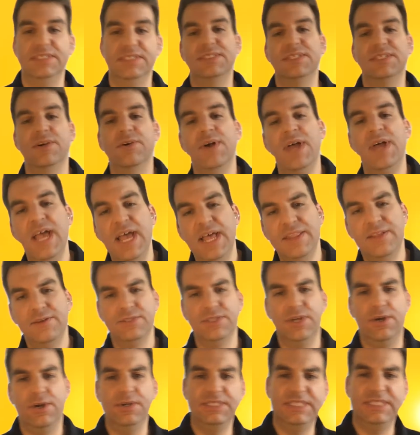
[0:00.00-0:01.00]
And so
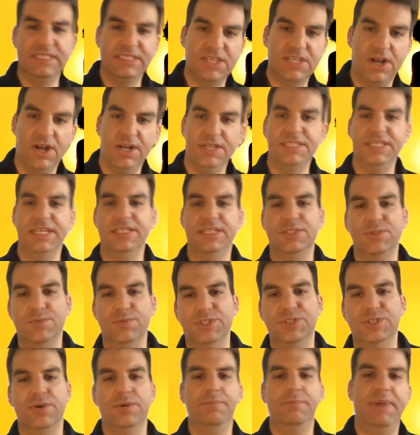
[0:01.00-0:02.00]
there's always this context
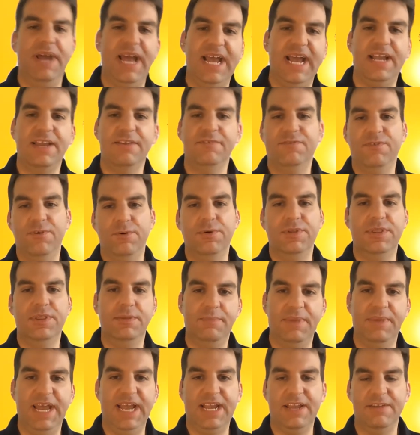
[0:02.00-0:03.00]
switch going back and forth
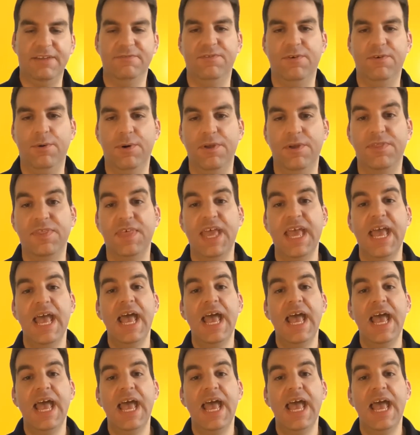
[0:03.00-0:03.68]
and back and forth.